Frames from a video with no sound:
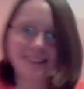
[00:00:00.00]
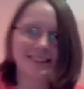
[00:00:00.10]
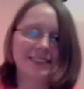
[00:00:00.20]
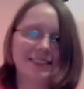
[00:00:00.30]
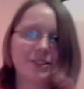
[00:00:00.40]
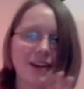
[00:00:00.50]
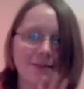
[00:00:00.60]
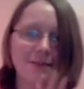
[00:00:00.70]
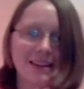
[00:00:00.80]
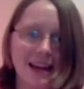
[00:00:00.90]
this
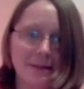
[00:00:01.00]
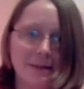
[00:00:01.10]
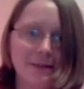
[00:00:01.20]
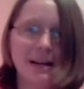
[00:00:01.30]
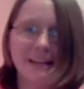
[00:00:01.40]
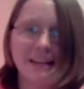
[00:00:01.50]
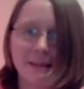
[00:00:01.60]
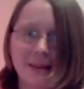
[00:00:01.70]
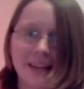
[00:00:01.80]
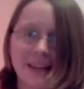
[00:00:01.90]
crappy game, be
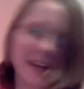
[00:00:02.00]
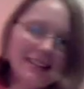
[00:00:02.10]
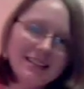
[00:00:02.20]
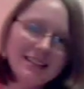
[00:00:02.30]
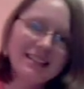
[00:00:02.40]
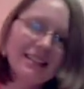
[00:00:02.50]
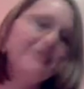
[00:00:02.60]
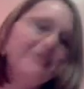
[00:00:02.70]
my guest.